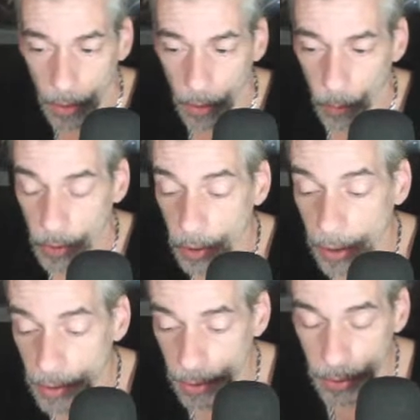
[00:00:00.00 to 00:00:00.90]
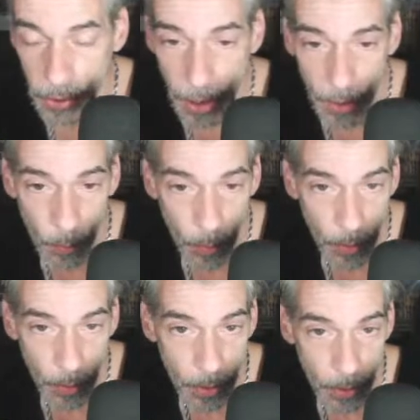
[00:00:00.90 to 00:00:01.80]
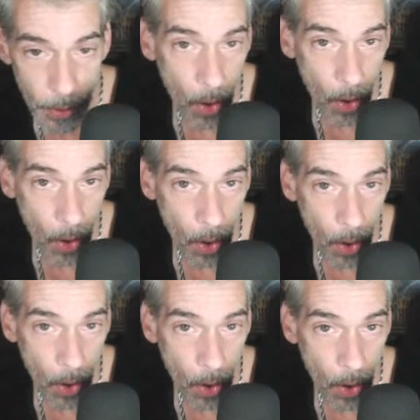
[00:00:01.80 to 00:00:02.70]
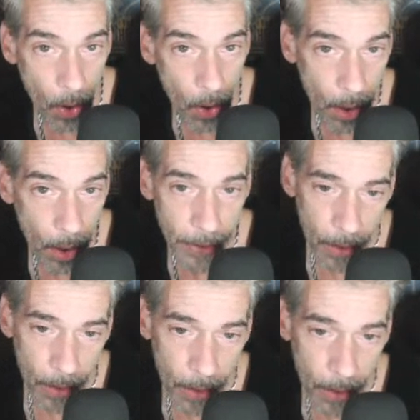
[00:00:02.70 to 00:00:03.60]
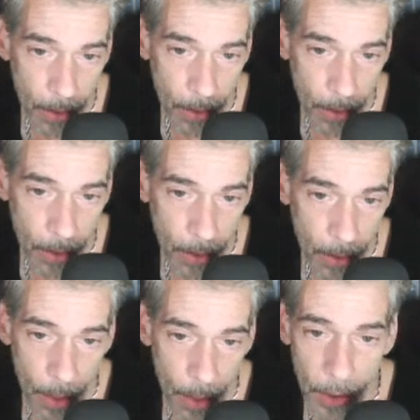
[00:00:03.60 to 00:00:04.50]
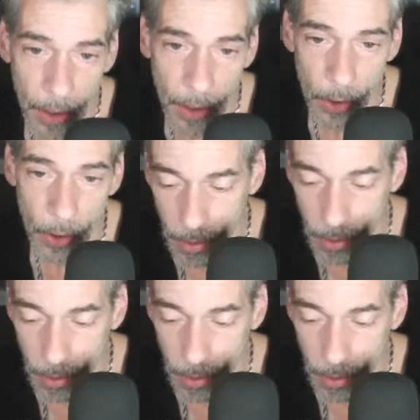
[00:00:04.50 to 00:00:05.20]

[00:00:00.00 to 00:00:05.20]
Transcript: which leads to the second, which is the law of attention. And what attention basically says is that